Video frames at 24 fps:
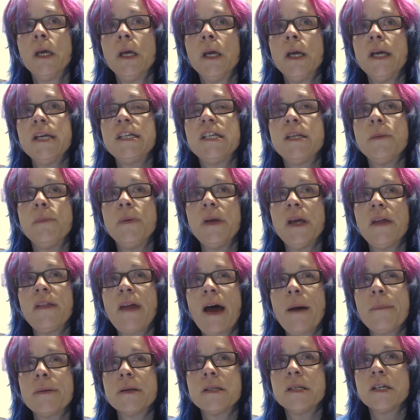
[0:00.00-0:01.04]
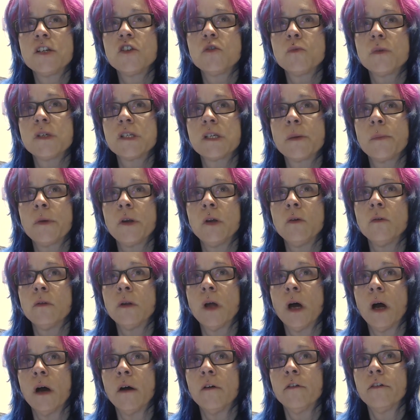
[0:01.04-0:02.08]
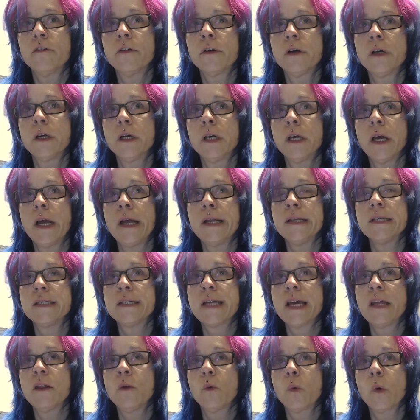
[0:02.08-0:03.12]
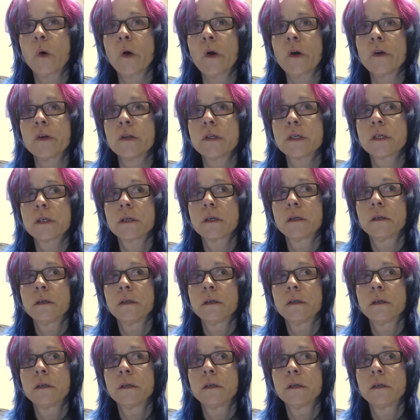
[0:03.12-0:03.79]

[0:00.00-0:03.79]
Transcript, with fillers: is to be in that position with someone you love and say the words.